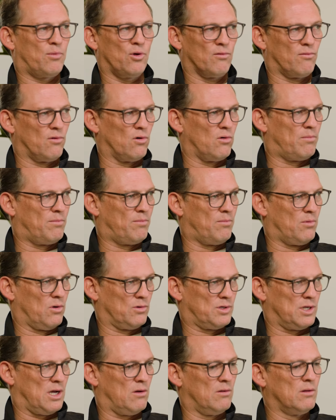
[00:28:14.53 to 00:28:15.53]
beautiful
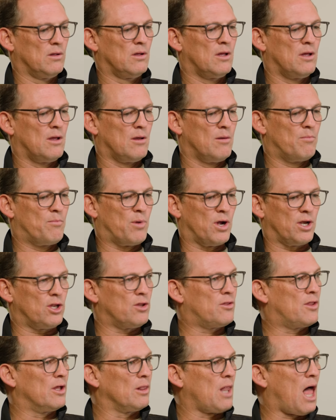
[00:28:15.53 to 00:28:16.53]
hotel, but
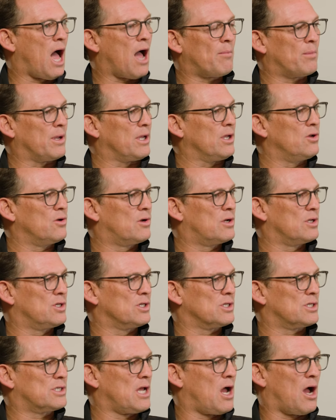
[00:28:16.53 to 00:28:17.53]
the lobby, you could
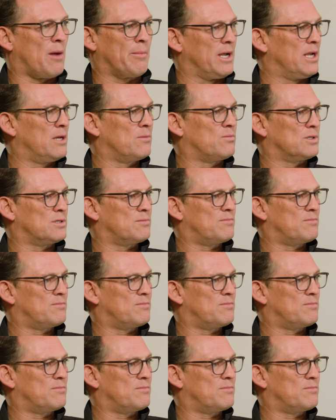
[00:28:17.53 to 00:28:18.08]
just tell, it was